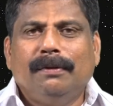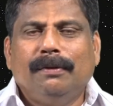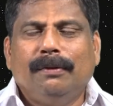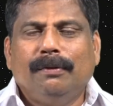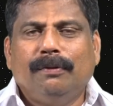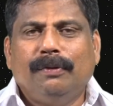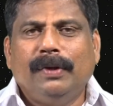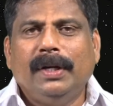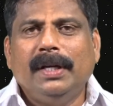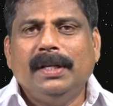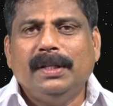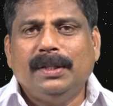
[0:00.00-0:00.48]

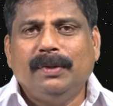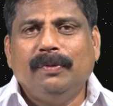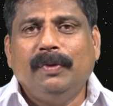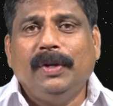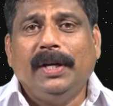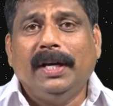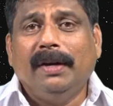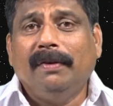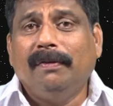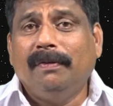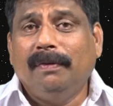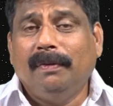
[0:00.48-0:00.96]
Friends, we
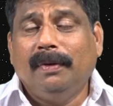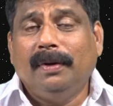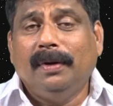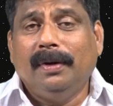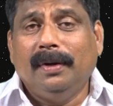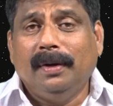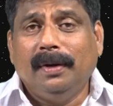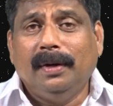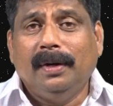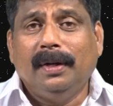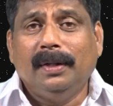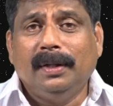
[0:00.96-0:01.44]
have
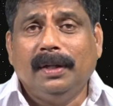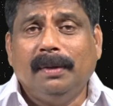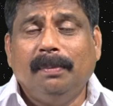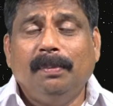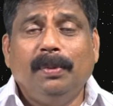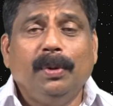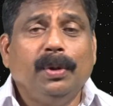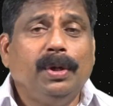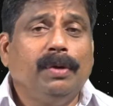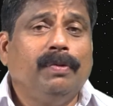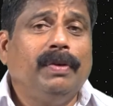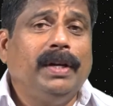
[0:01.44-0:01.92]
another
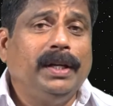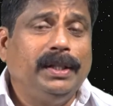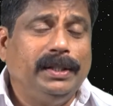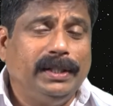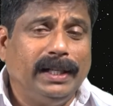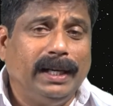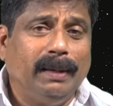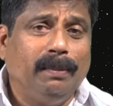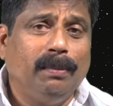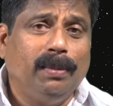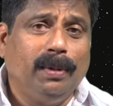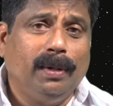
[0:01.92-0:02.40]
beautiful
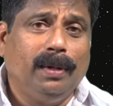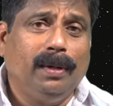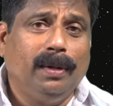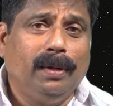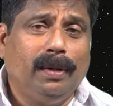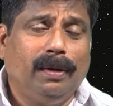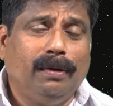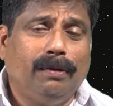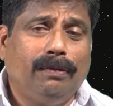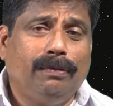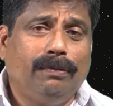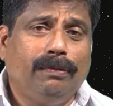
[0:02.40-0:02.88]
example
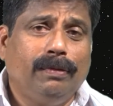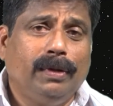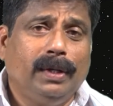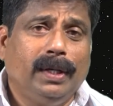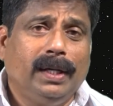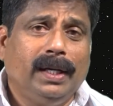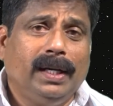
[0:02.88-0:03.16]
of